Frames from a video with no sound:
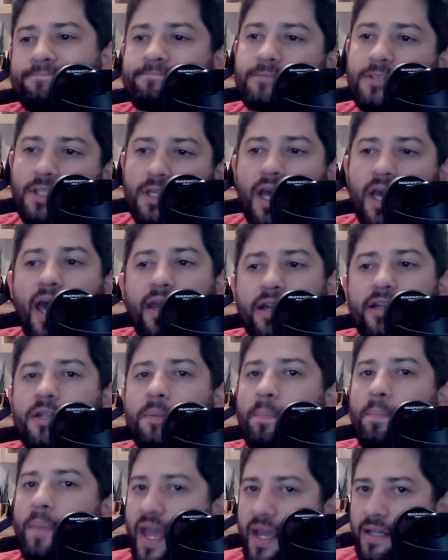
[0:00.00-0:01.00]
kind of
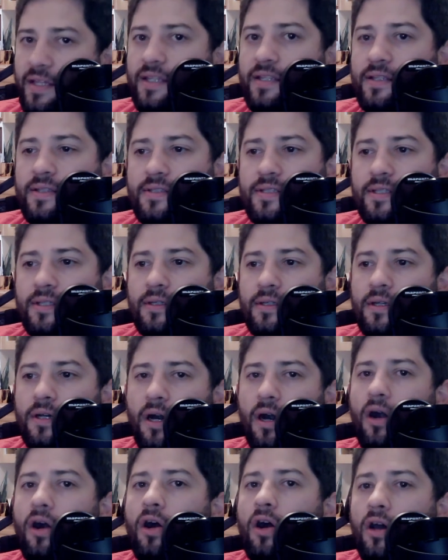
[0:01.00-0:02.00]
dependent
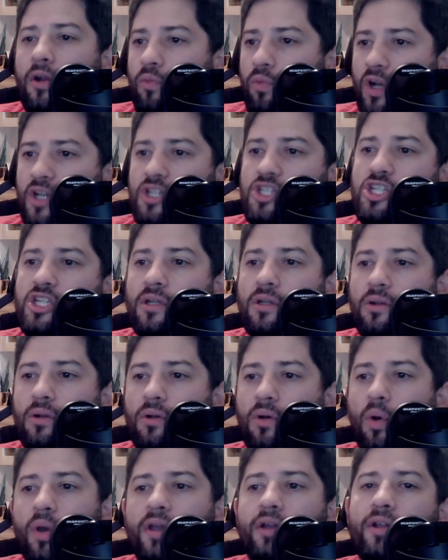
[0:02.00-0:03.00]
on Russian
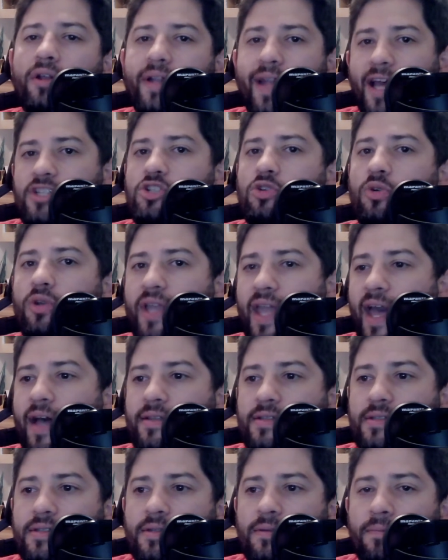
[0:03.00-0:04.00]
oil and natural
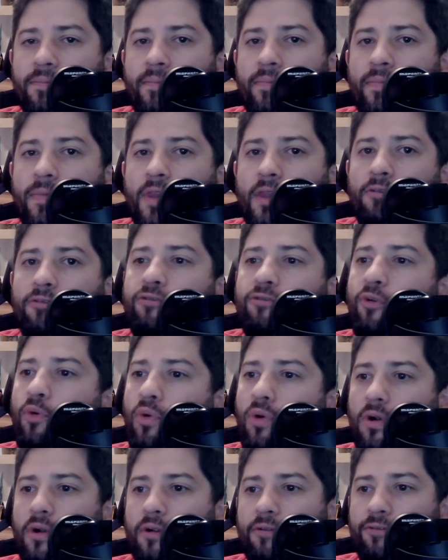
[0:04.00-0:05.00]
gas
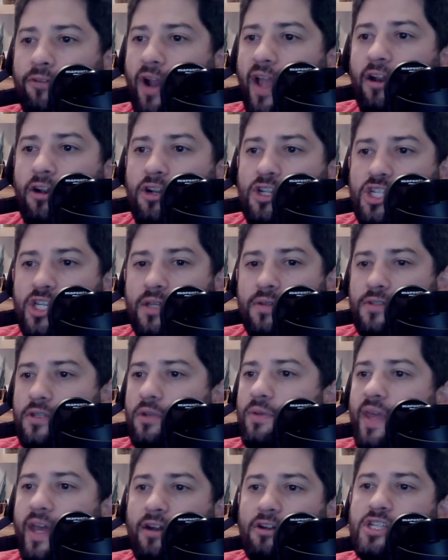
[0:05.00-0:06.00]
for, for energy.
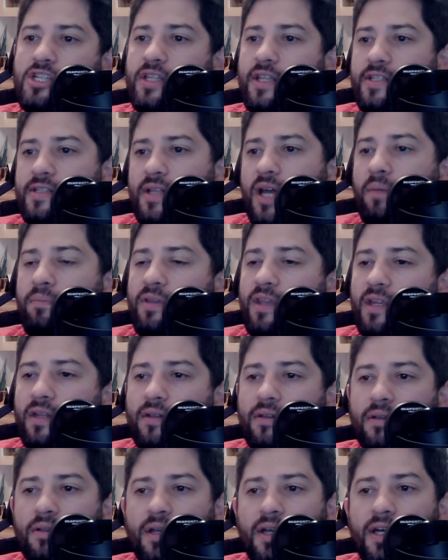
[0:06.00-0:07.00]
So the energy that's not
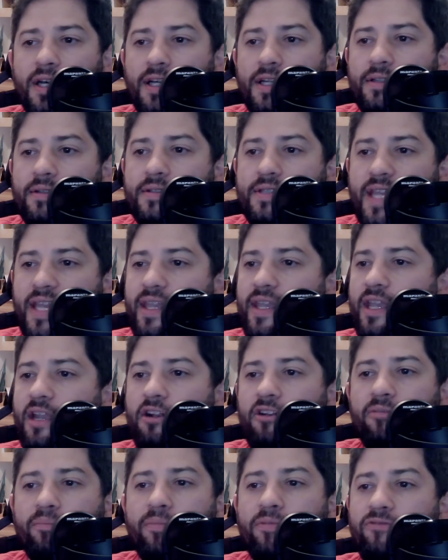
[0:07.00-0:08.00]
being uh, taken
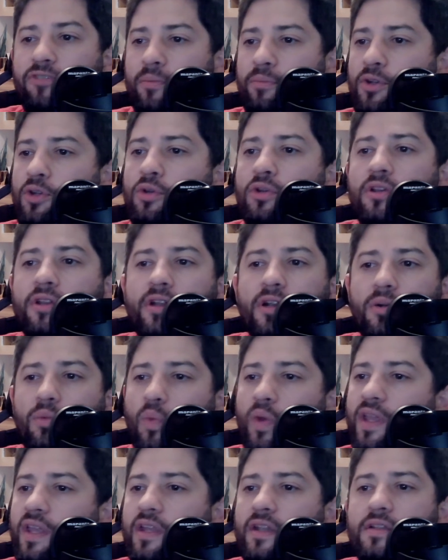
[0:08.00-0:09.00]
care of from nuclear,
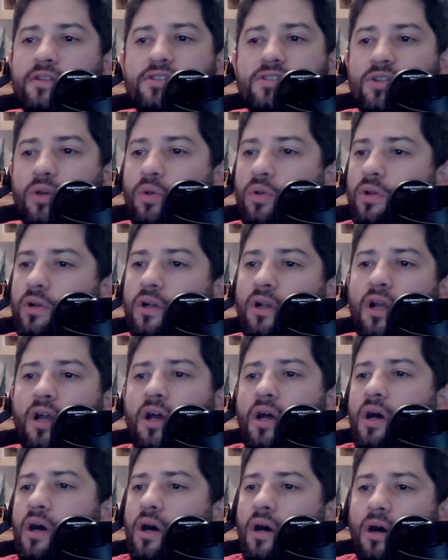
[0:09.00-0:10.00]
wind, solar,
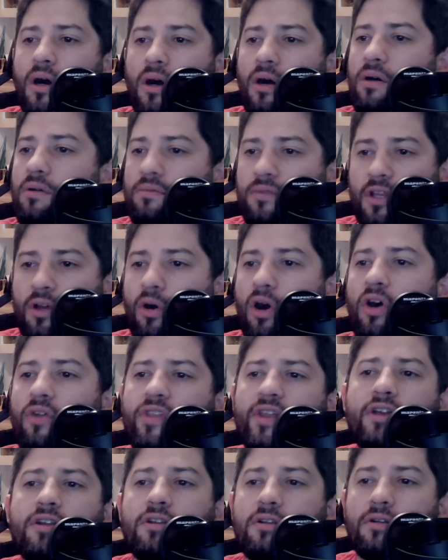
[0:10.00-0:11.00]
all, you know, all
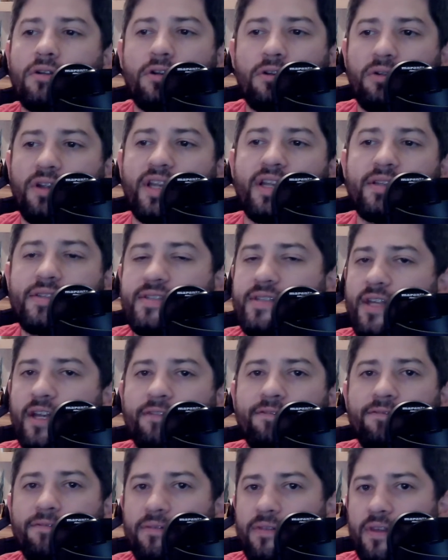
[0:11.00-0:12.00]
the green
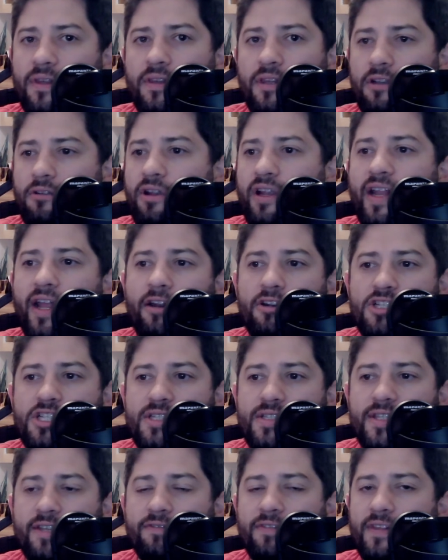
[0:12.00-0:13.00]
stuff, the green energy
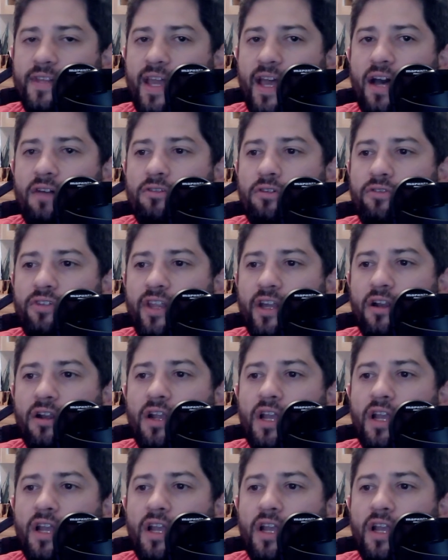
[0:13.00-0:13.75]
stuff that they have over there,